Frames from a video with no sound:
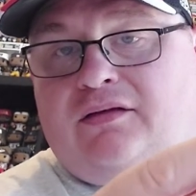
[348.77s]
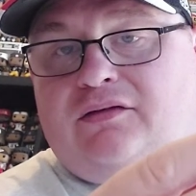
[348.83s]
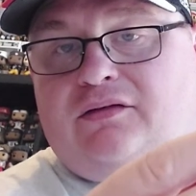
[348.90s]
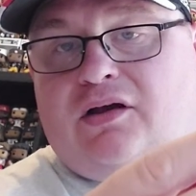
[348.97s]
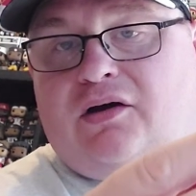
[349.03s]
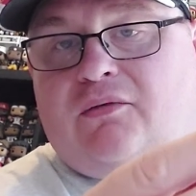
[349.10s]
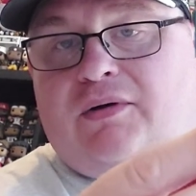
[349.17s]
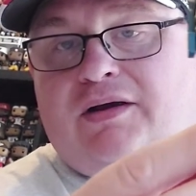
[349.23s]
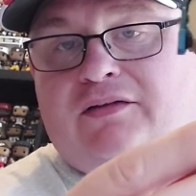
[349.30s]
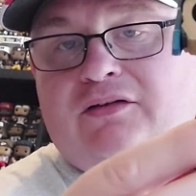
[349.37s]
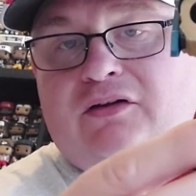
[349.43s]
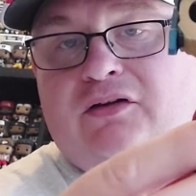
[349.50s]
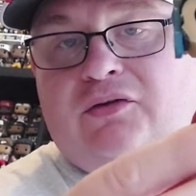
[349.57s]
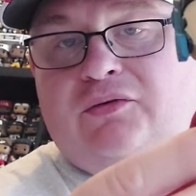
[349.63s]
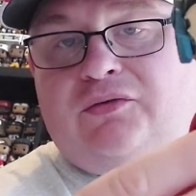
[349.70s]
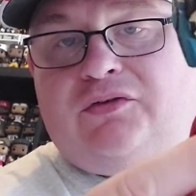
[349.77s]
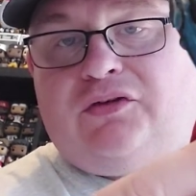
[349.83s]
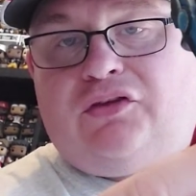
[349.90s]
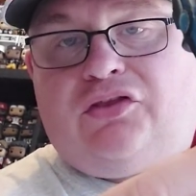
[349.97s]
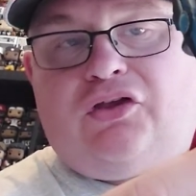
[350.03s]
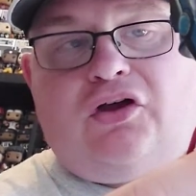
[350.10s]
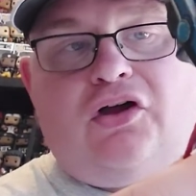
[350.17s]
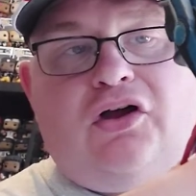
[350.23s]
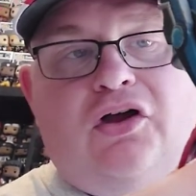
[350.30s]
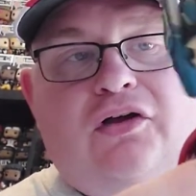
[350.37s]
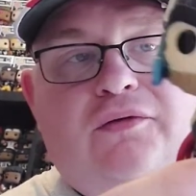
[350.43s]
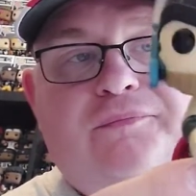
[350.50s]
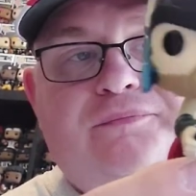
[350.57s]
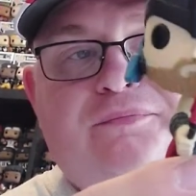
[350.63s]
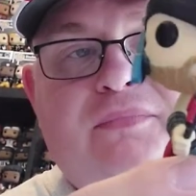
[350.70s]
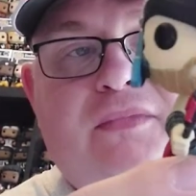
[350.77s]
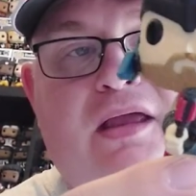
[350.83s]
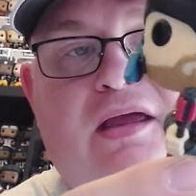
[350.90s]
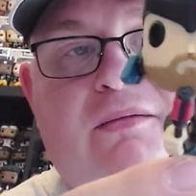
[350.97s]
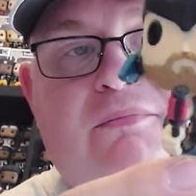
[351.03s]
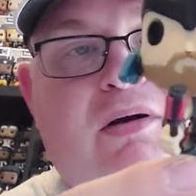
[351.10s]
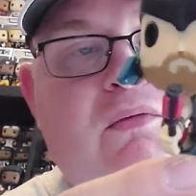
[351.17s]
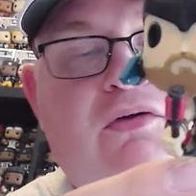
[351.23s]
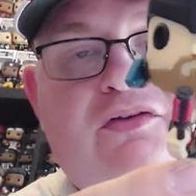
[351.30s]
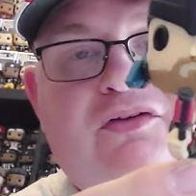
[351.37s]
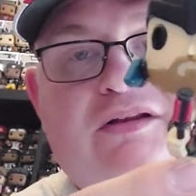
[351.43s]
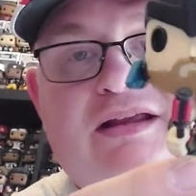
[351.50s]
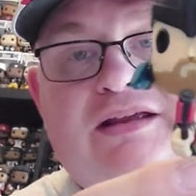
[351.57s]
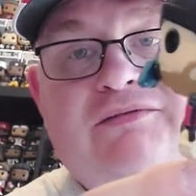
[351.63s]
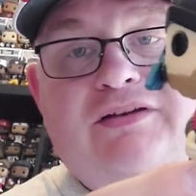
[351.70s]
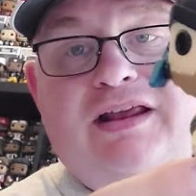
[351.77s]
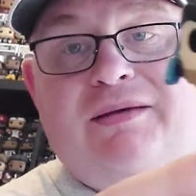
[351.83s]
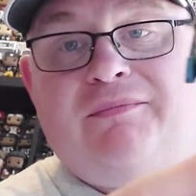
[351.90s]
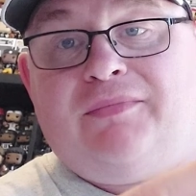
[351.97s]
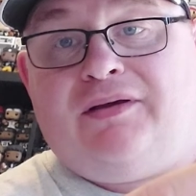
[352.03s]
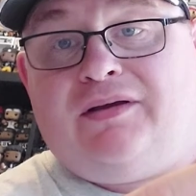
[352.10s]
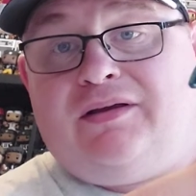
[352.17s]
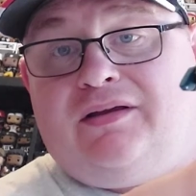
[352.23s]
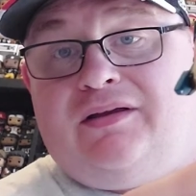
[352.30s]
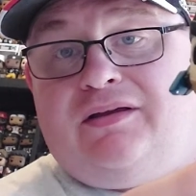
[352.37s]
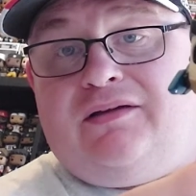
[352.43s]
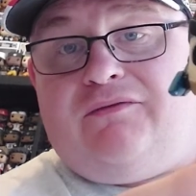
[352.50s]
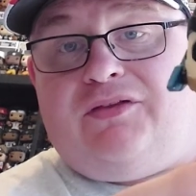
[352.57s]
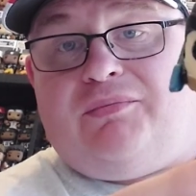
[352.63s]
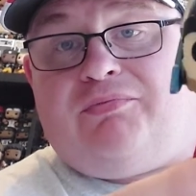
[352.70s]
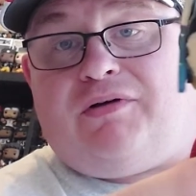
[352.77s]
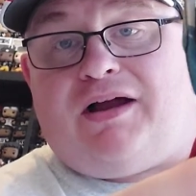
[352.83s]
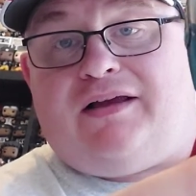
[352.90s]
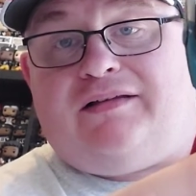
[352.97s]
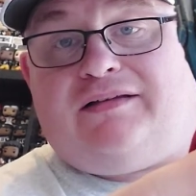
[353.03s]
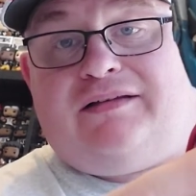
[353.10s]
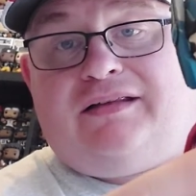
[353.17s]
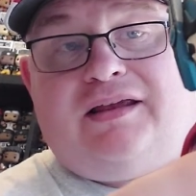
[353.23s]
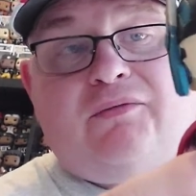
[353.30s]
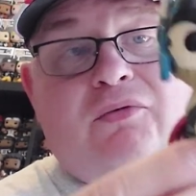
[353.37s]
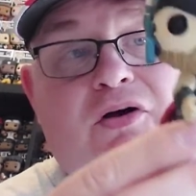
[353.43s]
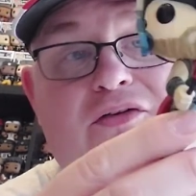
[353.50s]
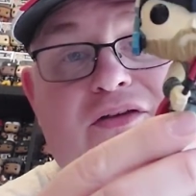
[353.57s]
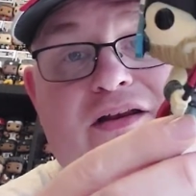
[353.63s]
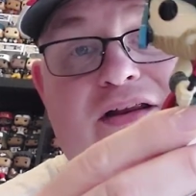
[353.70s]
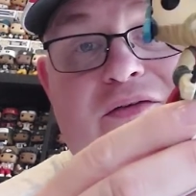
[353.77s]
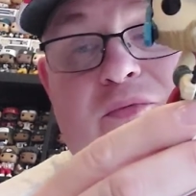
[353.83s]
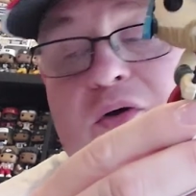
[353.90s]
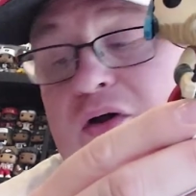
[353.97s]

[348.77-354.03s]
So it's a loose Thor, but I wasn't leaving him for the price that he was, and he's